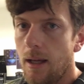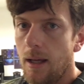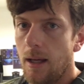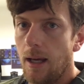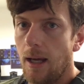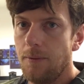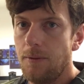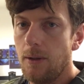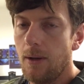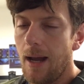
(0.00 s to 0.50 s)

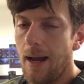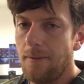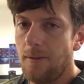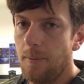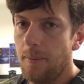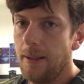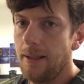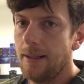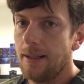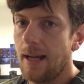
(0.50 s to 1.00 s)
If you have to
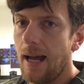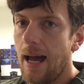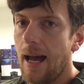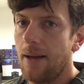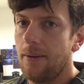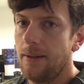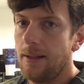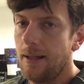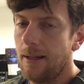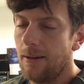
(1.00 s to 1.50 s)
be the guy
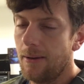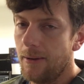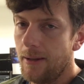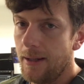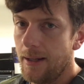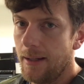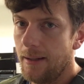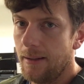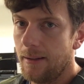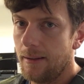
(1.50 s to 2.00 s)
on the
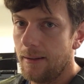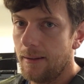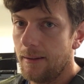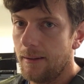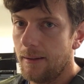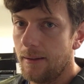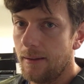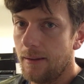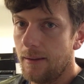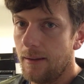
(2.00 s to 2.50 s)
internet
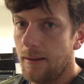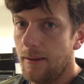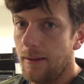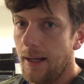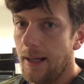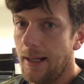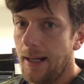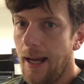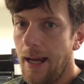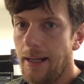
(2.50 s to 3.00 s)

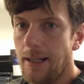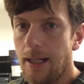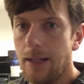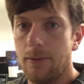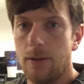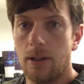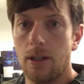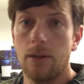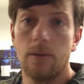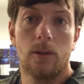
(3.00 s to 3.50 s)
that can't give
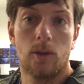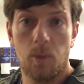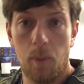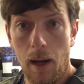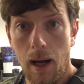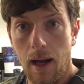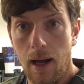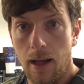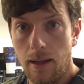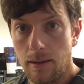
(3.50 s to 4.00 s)
a good
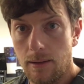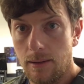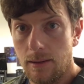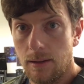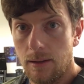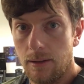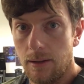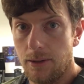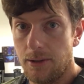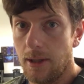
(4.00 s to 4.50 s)
response
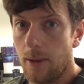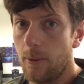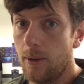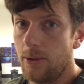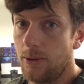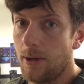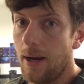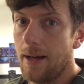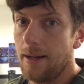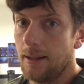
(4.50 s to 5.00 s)
to someone
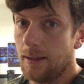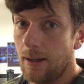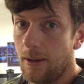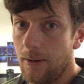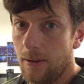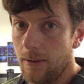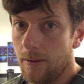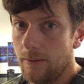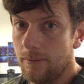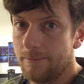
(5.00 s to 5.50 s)
trying to
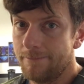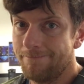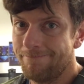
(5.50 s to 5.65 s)
learn,